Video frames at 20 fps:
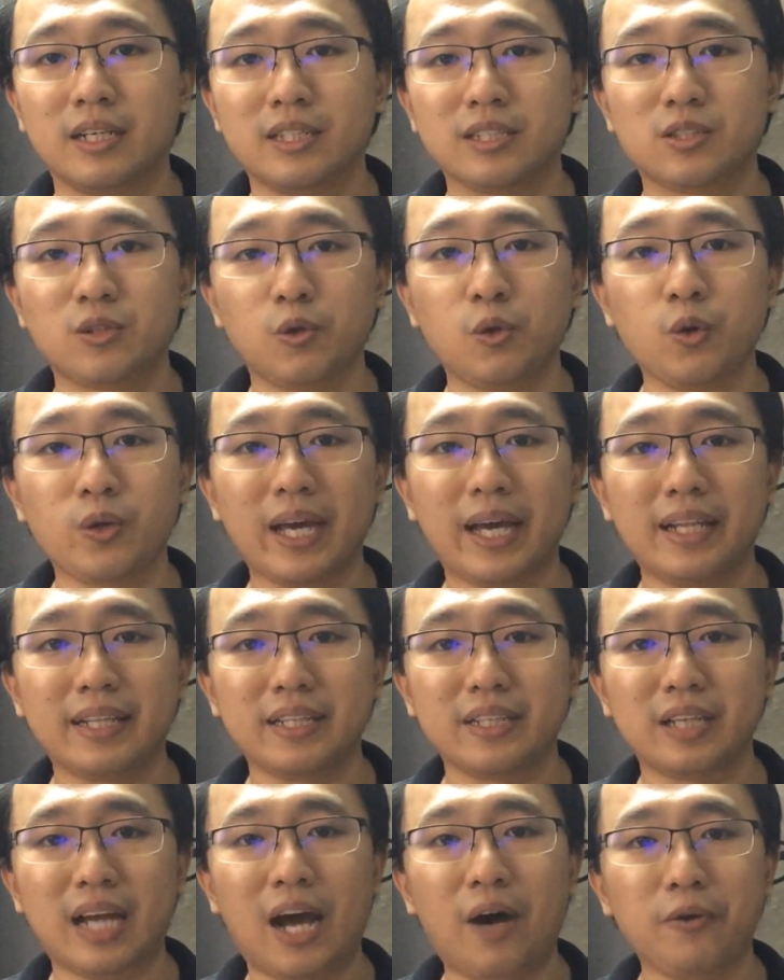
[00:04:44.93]
So look
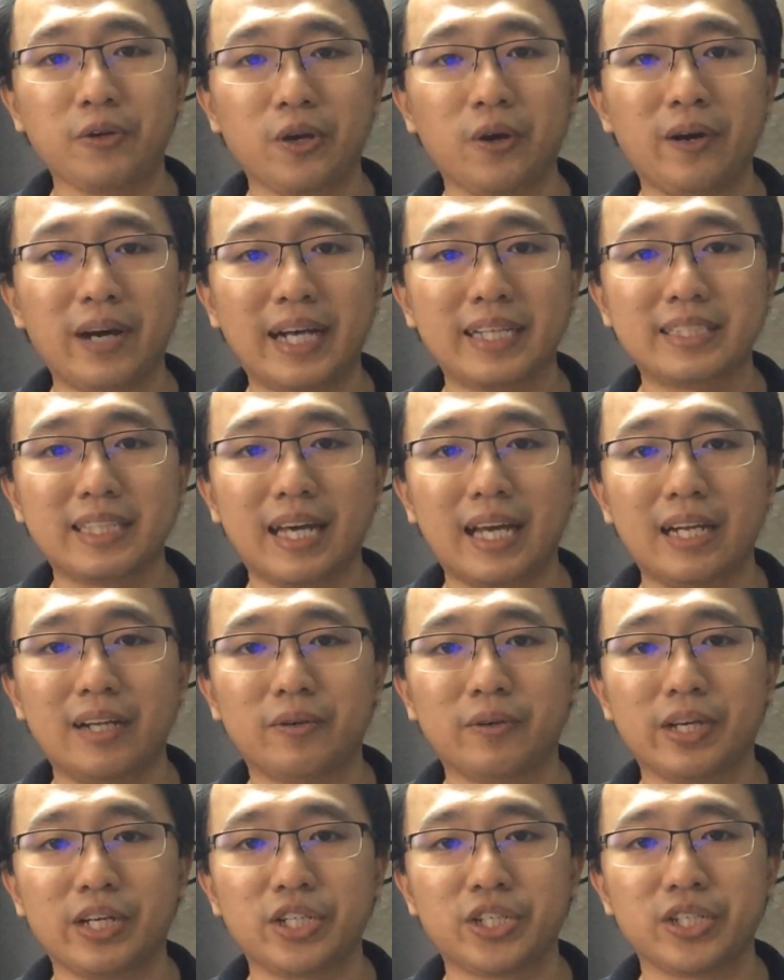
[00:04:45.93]
at how your asset
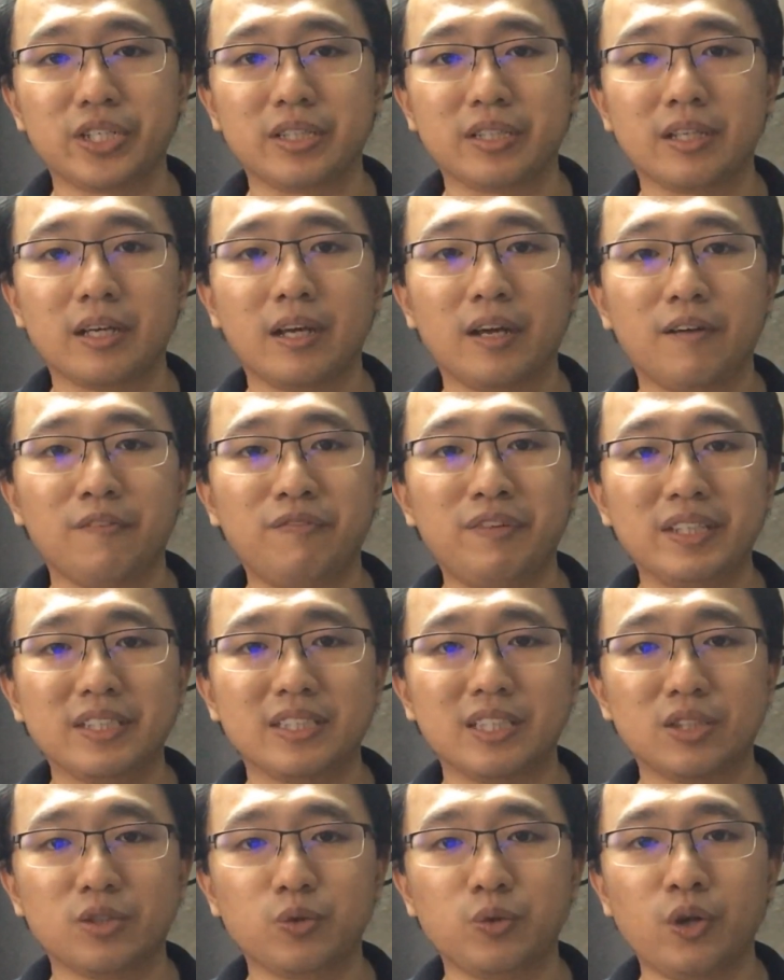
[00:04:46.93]
allocation
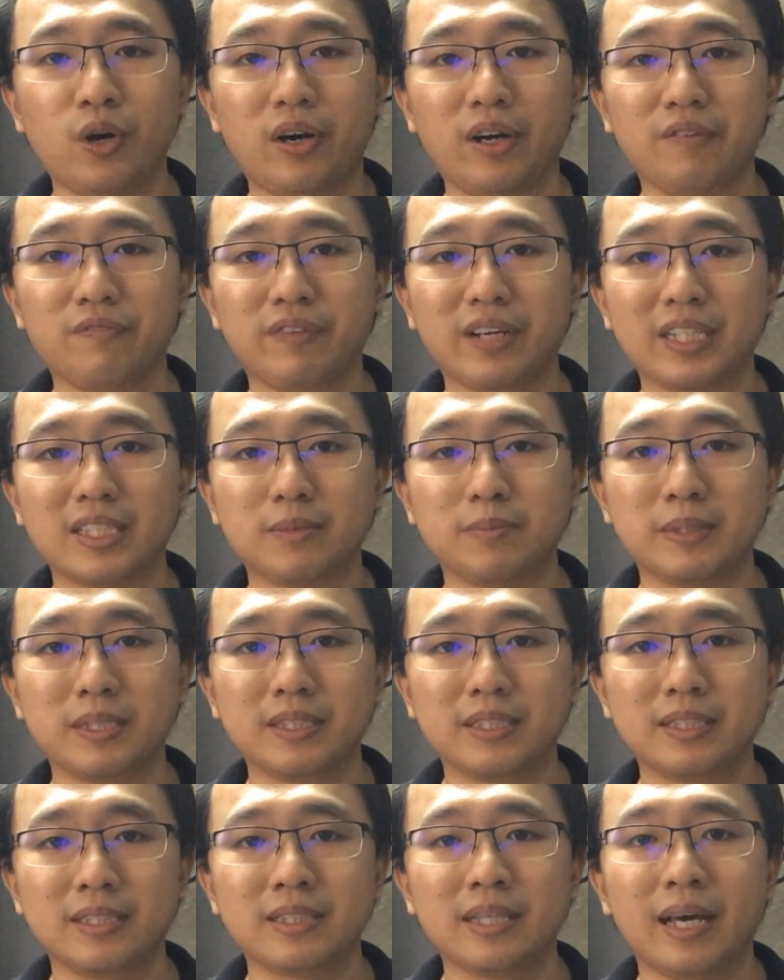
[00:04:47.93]
fits into your
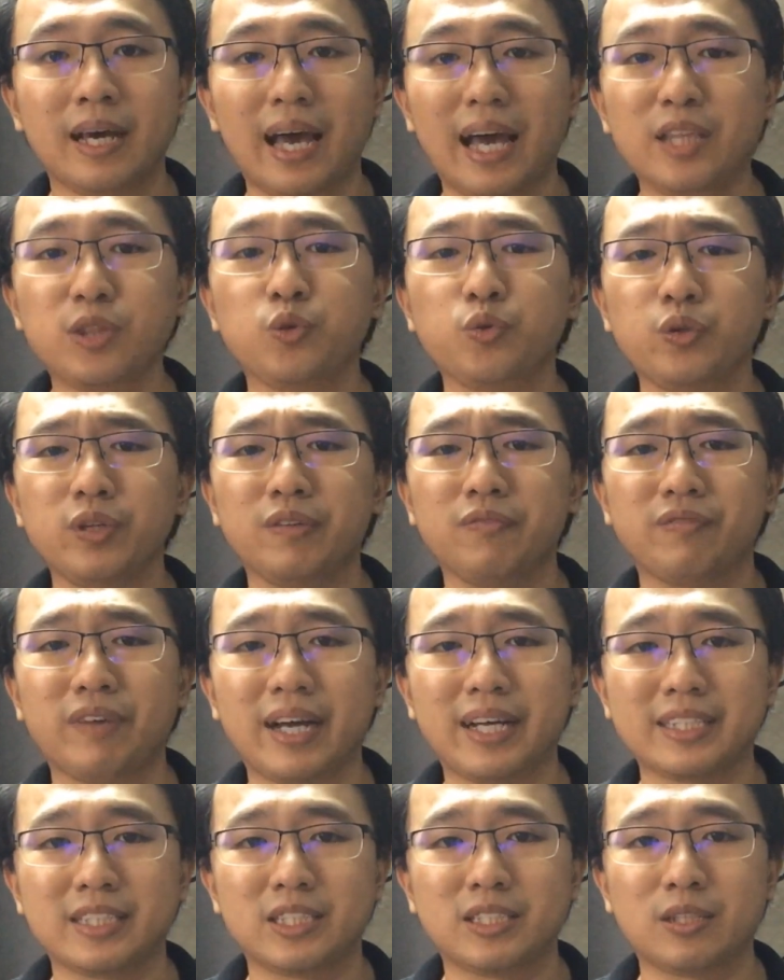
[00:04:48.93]
investments, and do
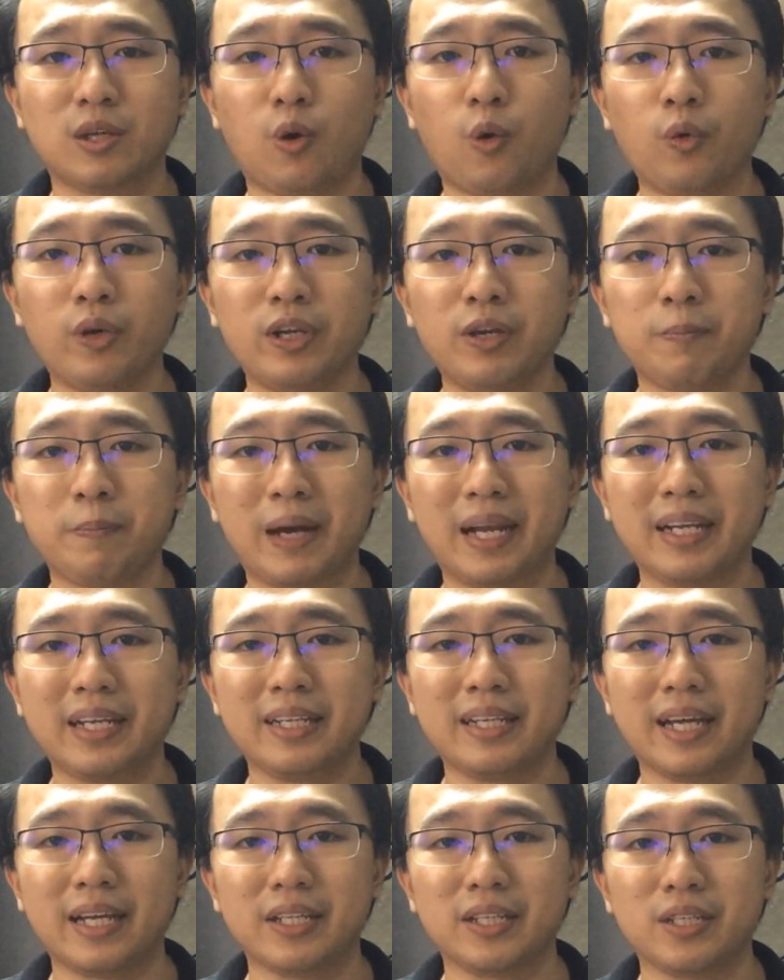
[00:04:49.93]
invest only money
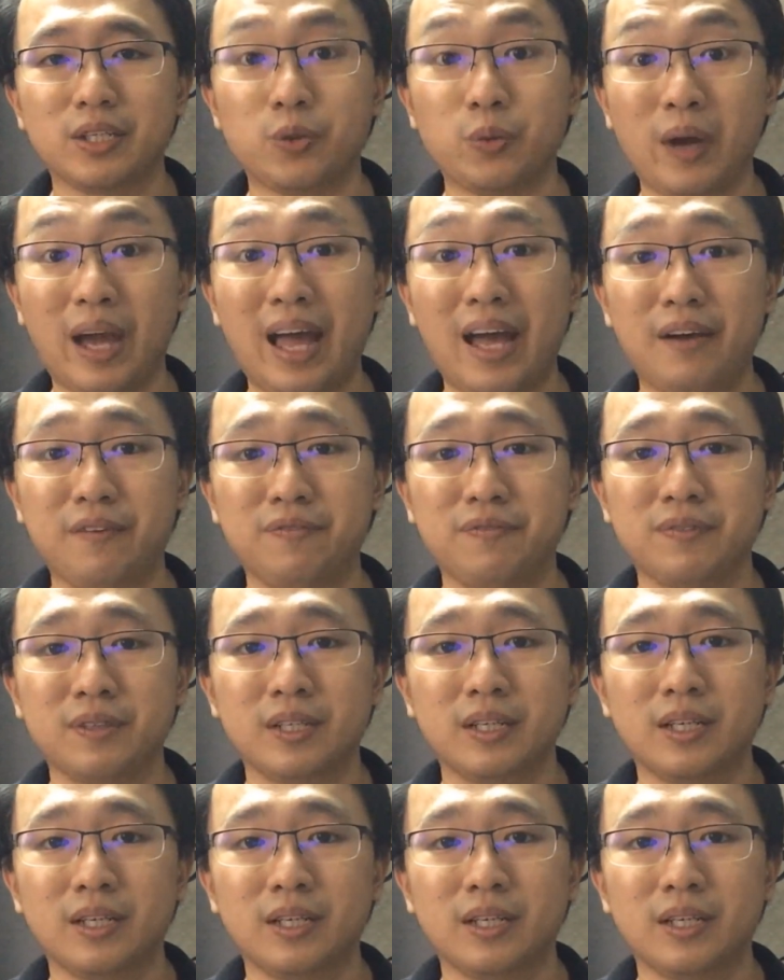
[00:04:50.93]
that you have.